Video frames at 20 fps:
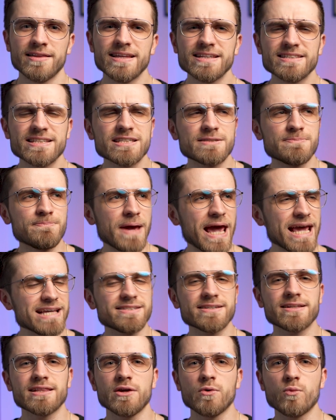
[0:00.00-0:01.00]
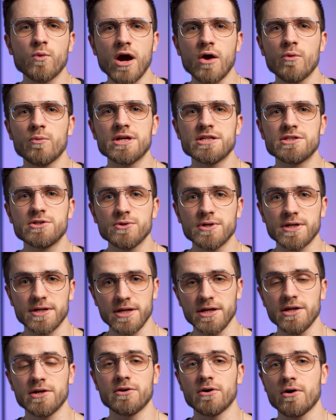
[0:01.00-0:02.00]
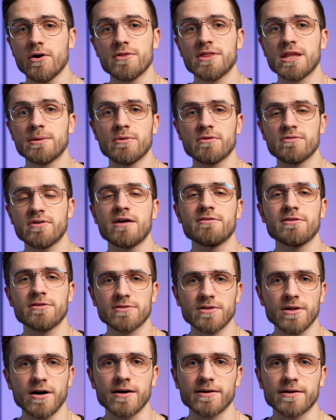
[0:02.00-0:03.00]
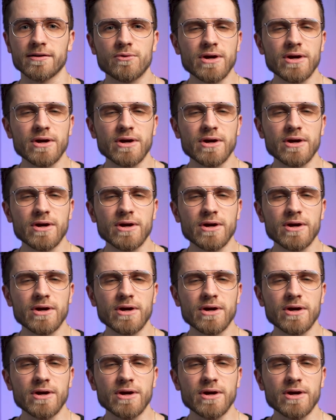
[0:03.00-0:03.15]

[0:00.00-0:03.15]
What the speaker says: This is basically what we do here on the Movavi vlog.